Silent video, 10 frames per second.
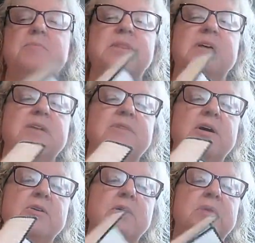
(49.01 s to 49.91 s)
But then I
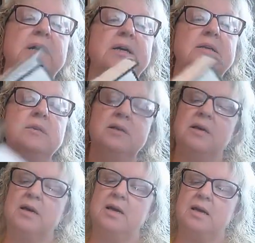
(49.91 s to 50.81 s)
found a button
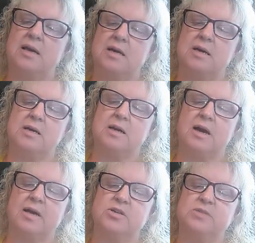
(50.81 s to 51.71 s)
and
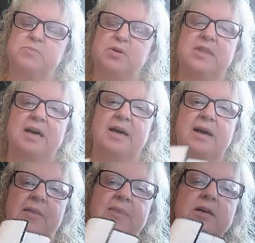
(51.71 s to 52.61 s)
I just put that
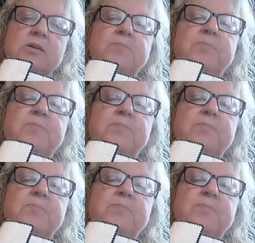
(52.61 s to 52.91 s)
on there.